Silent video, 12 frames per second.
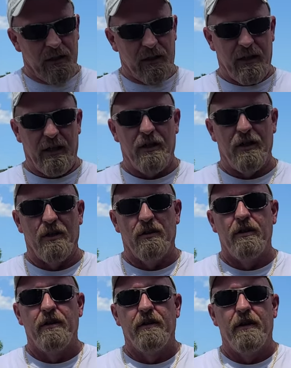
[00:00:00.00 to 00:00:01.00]
gear
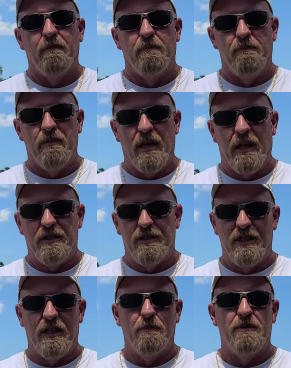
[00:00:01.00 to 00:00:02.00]
and
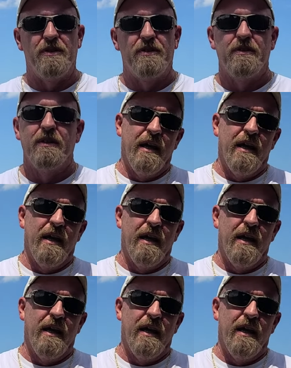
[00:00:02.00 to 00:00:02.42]
tips